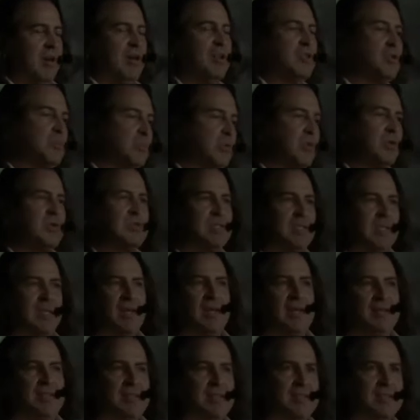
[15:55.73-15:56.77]
all the pros and
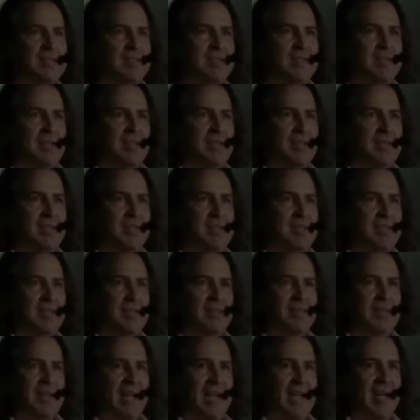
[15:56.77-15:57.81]
cons
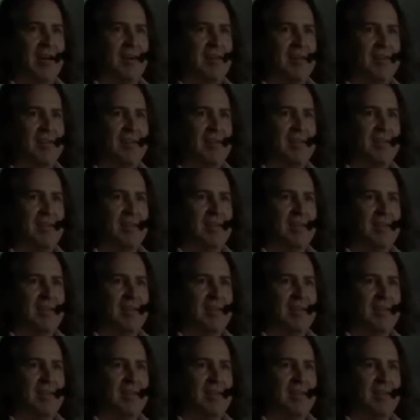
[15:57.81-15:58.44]
even out,